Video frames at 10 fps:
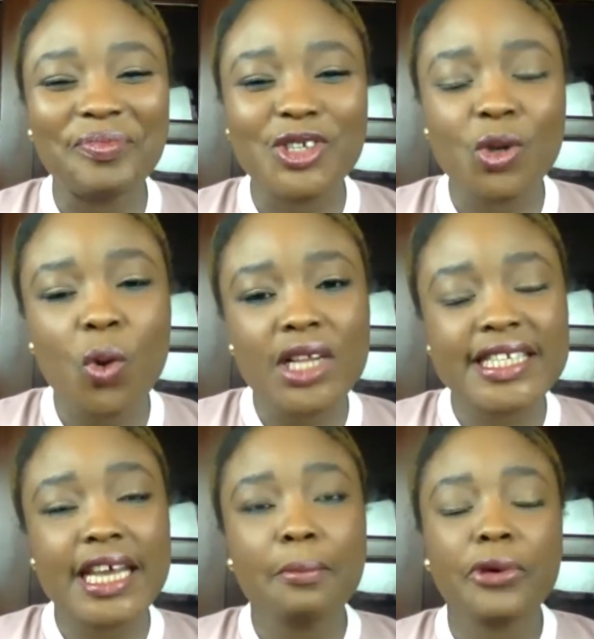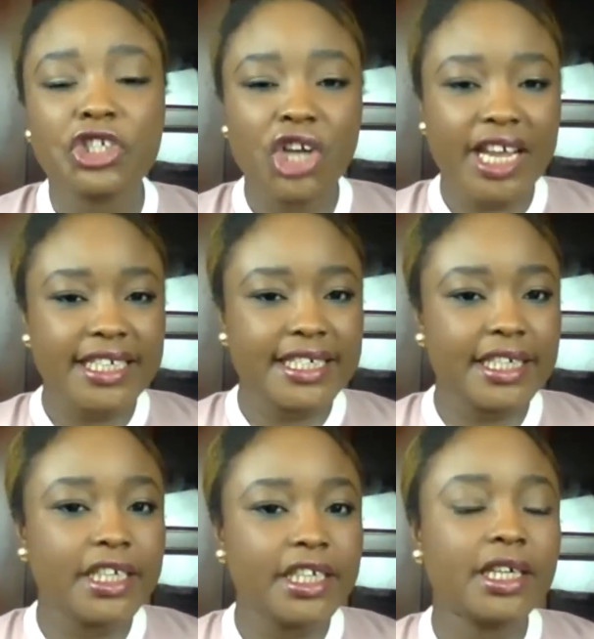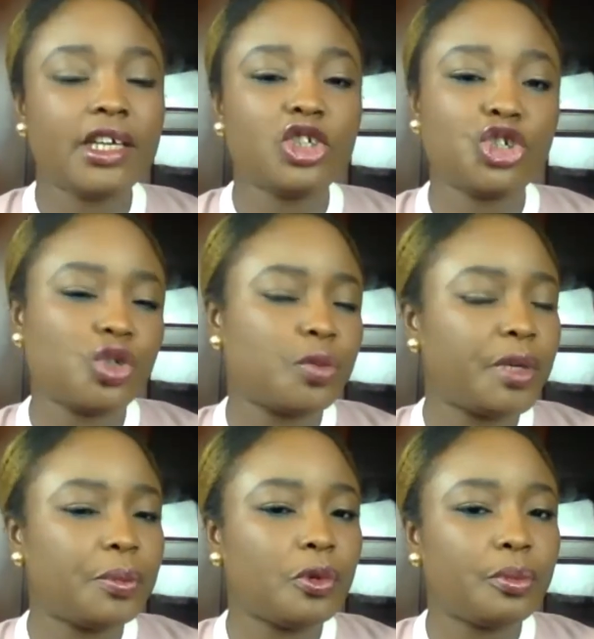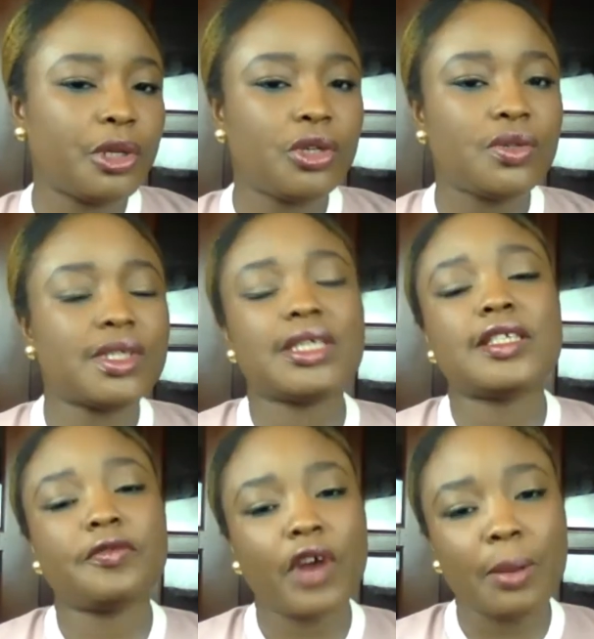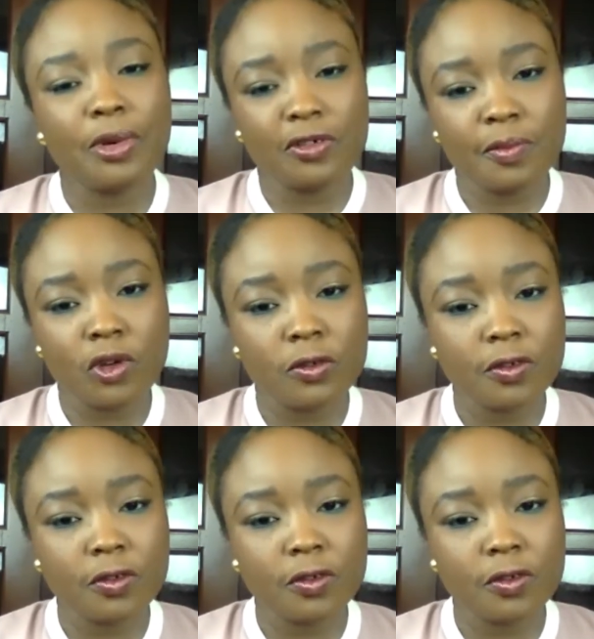So what temperature ideally should people be using to fry puff puff?